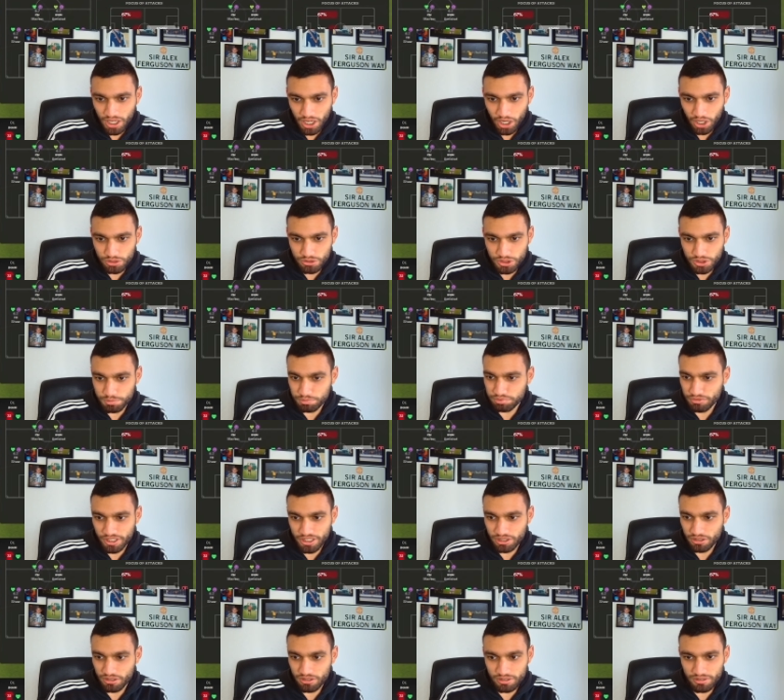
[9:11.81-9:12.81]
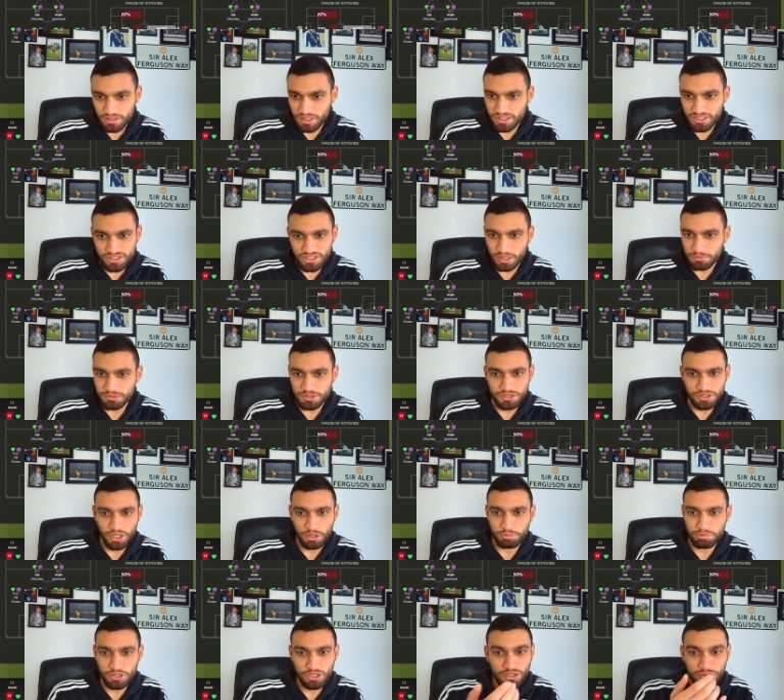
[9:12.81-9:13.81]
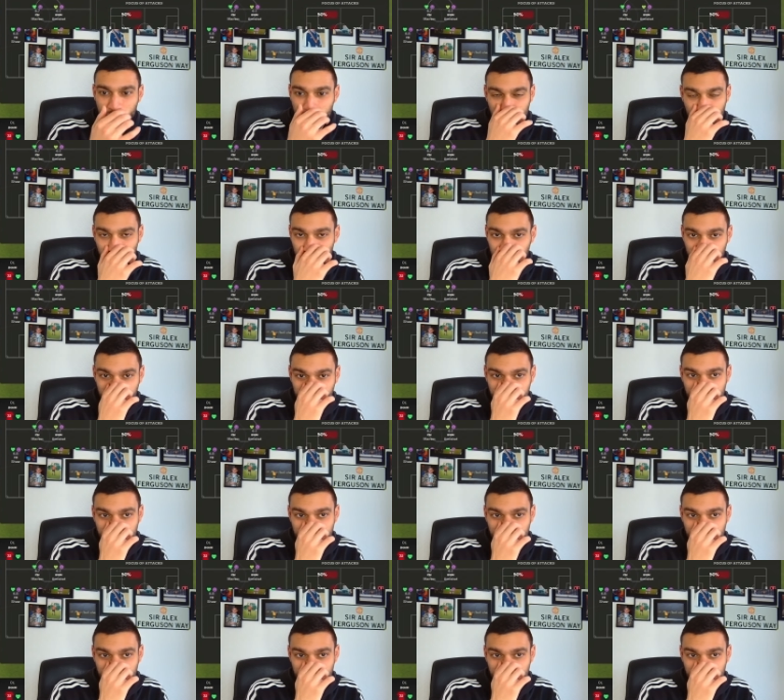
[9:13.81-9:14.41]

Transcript: I'll just bring on a sub. I'll bring on McTominay.